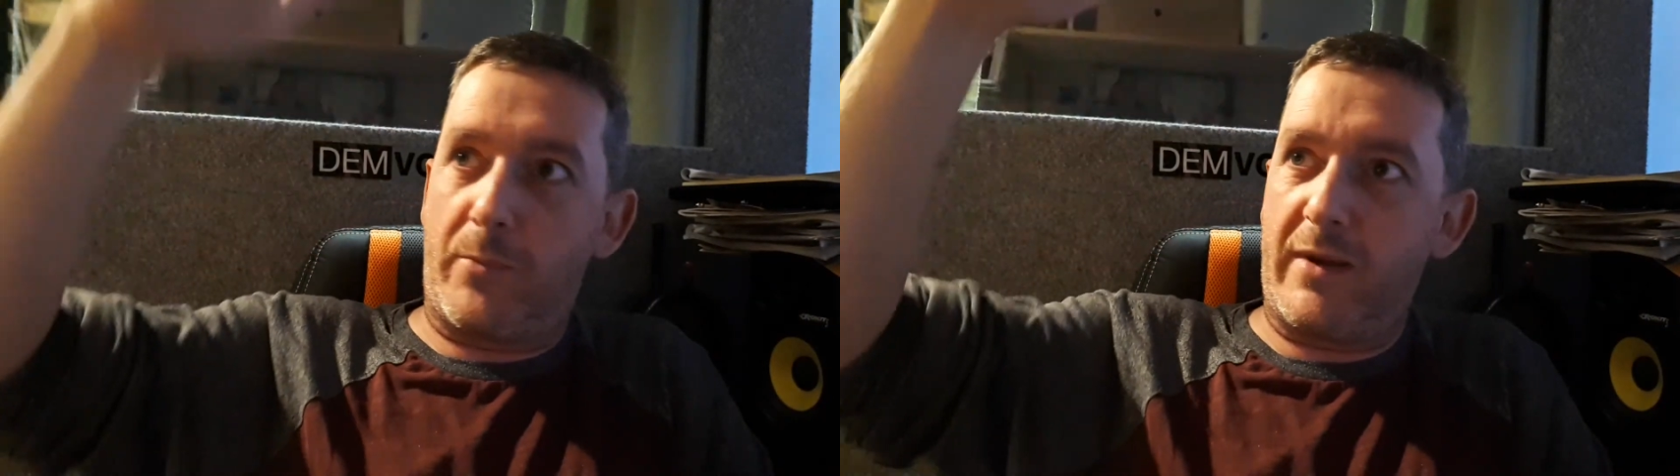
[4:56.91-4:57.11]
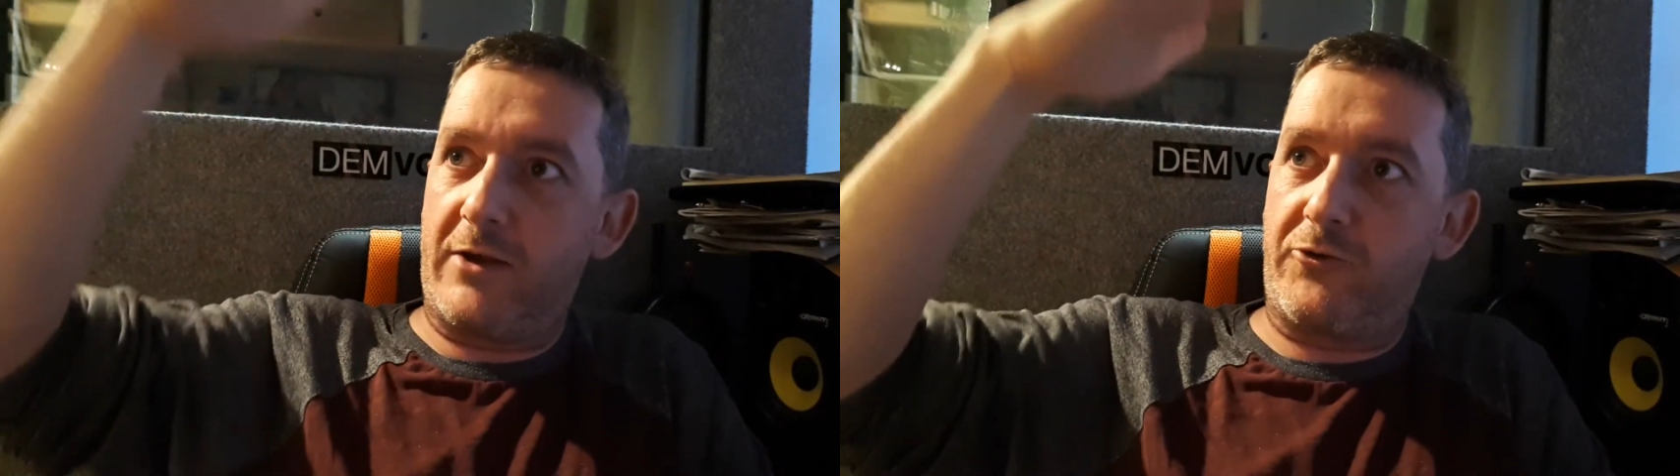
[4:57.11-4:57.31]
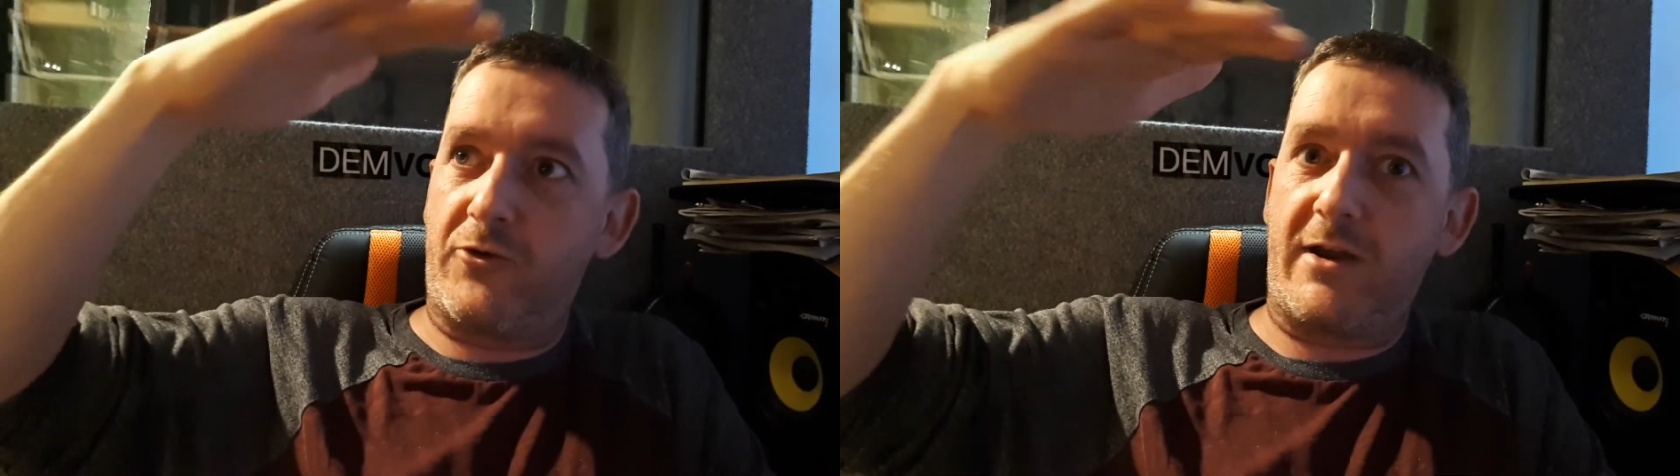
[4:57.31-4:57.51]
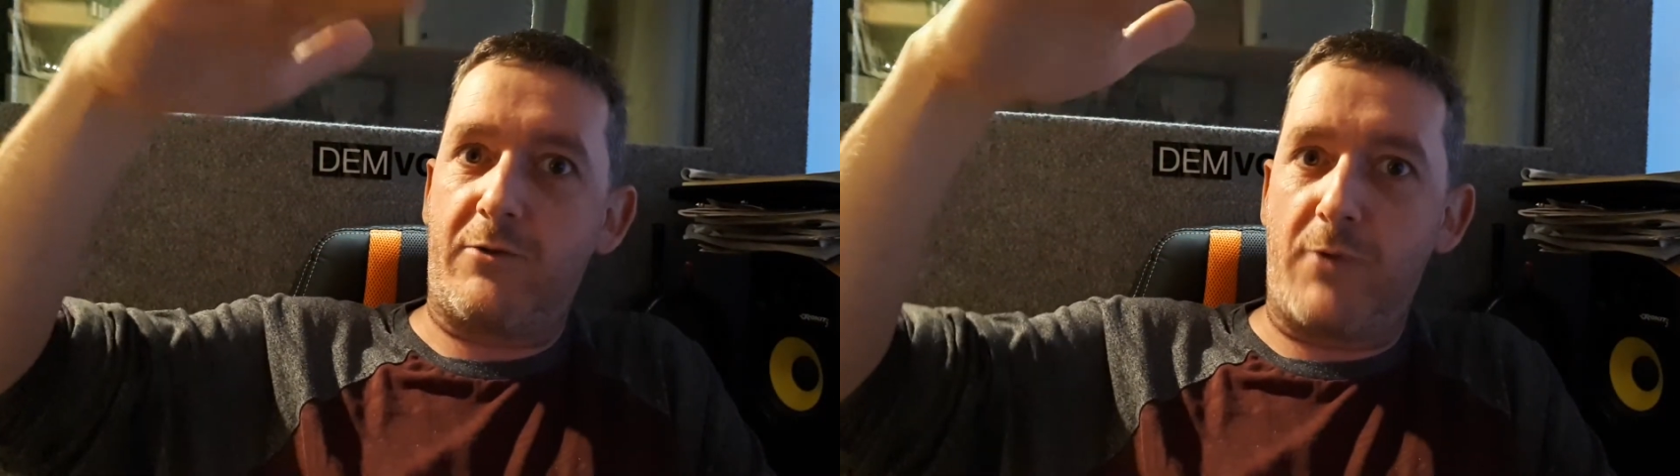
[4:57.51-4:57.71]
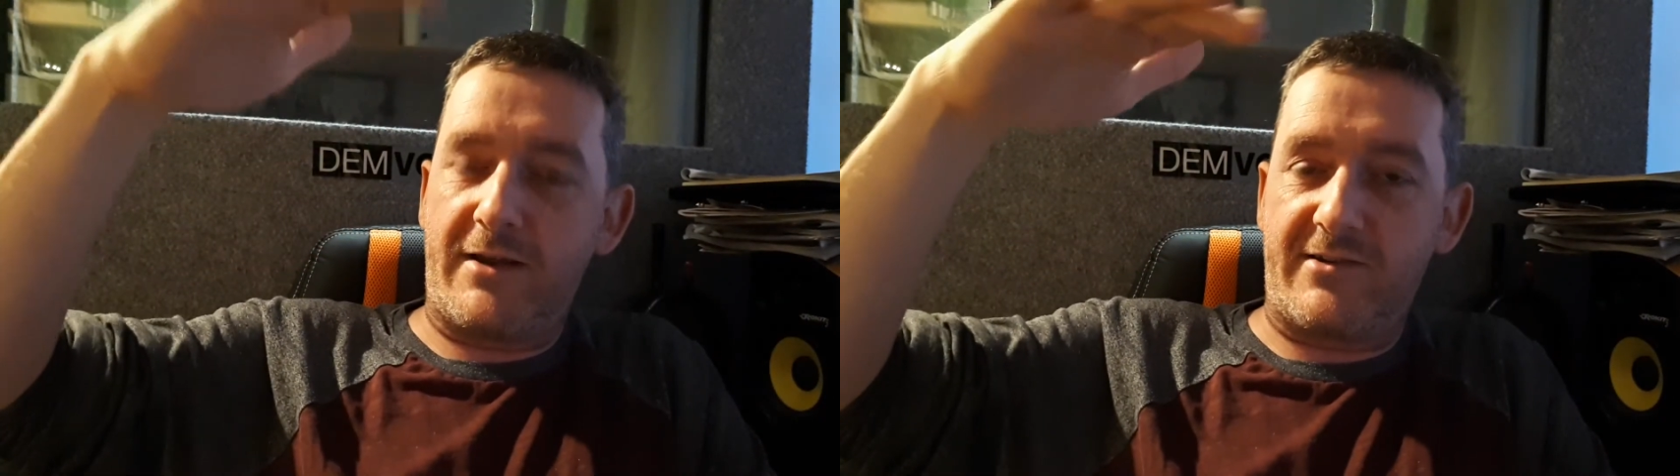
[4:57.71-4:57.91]
bigotry
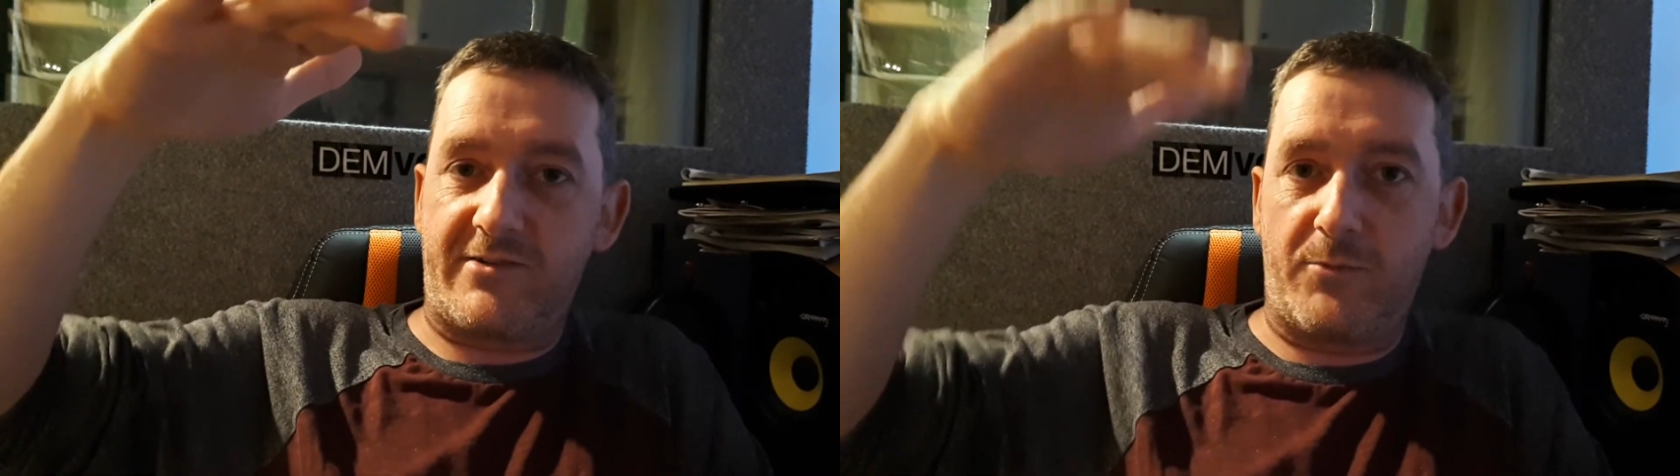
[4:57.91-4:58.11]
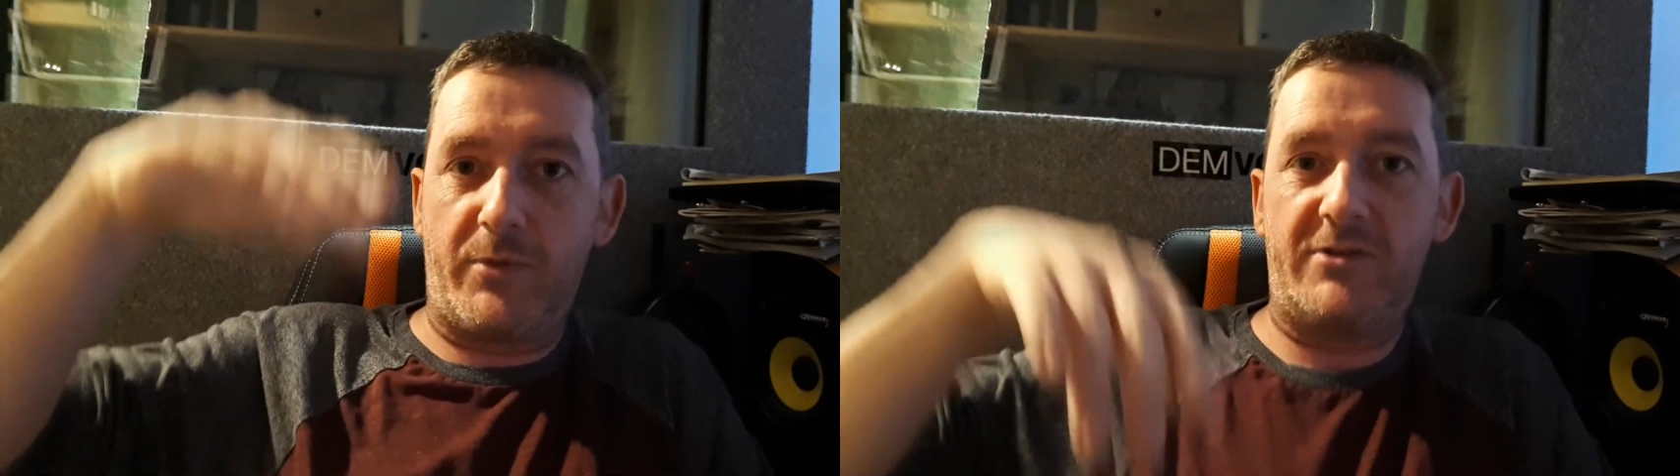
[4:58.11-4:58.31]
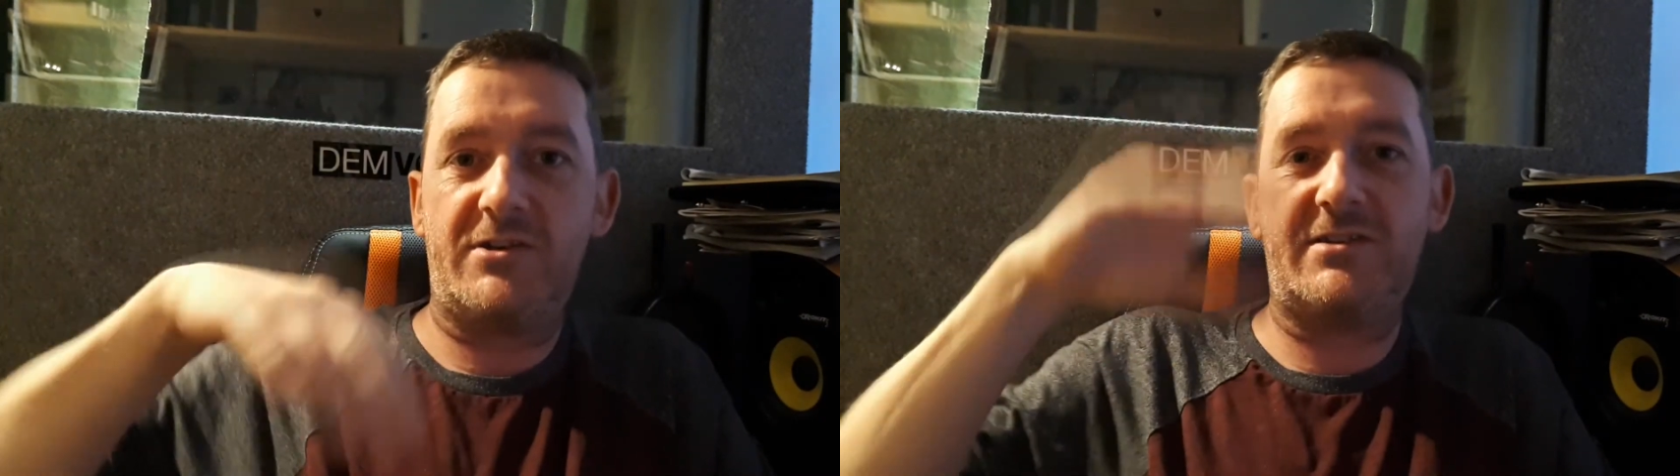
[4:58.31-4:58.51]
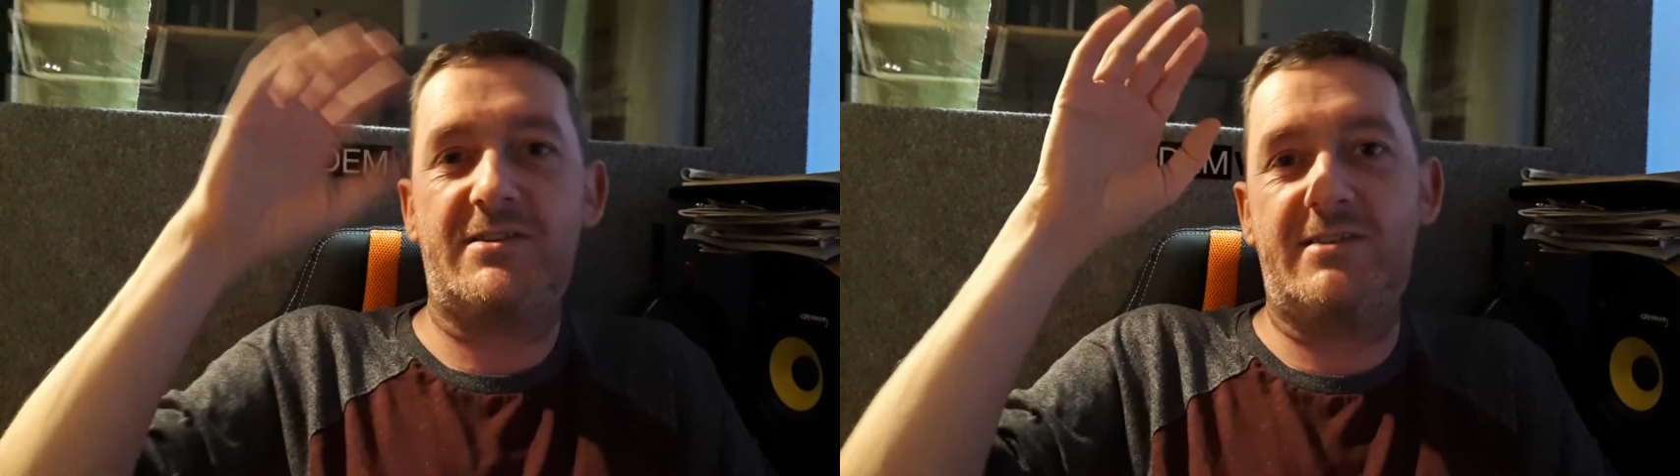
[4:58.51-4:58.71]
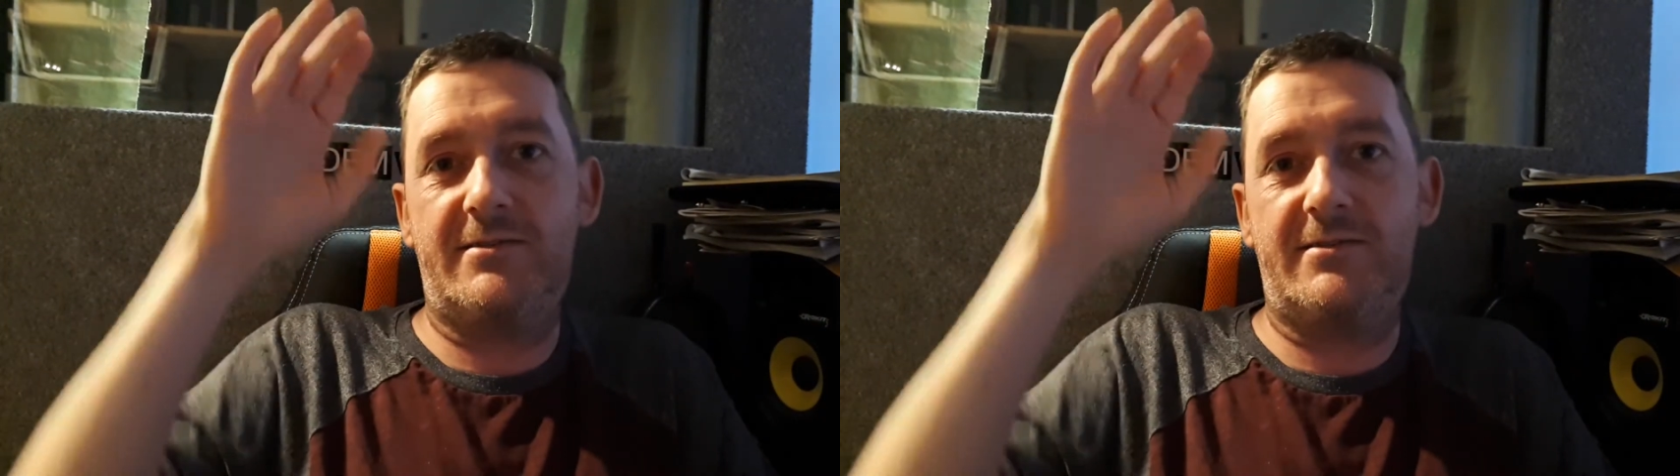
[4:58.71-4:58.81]
and racism, but just